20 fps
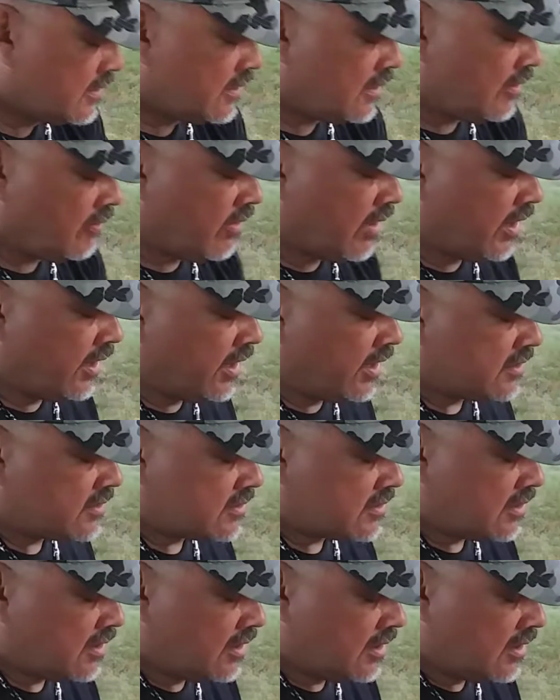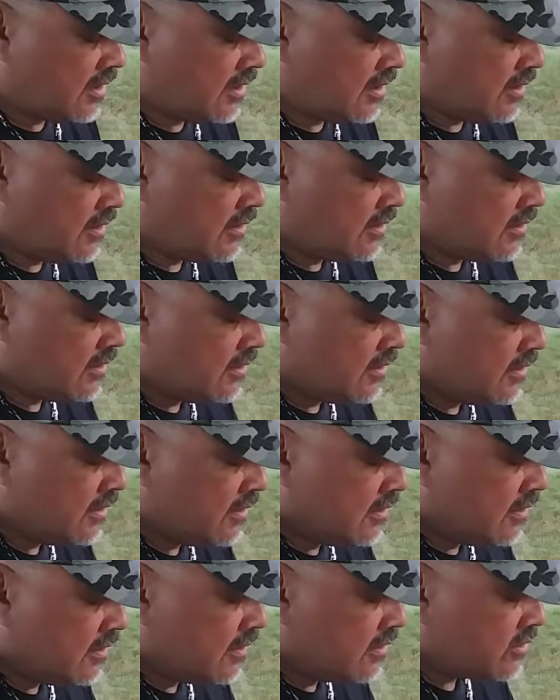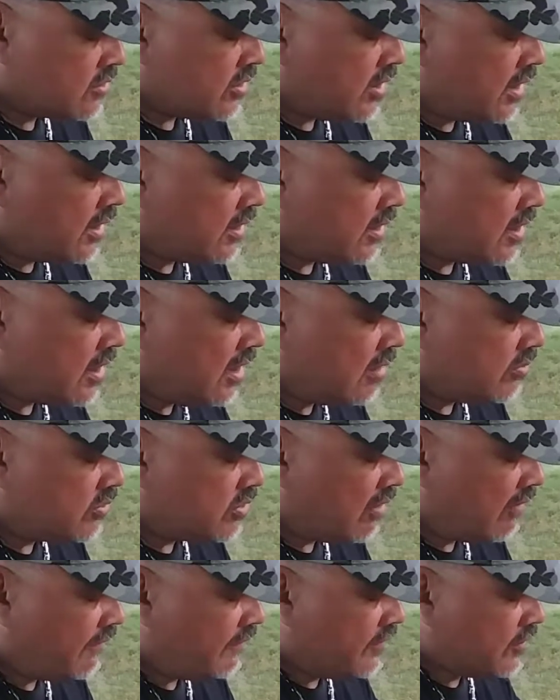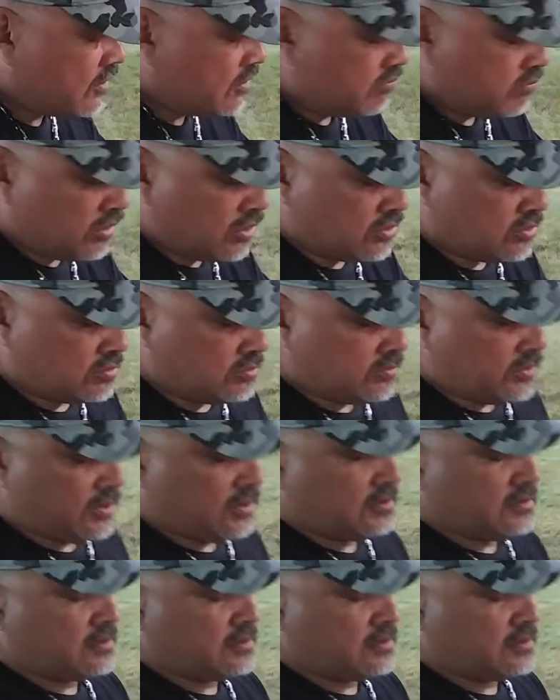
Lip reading: And while that's trying to come to a full bloom,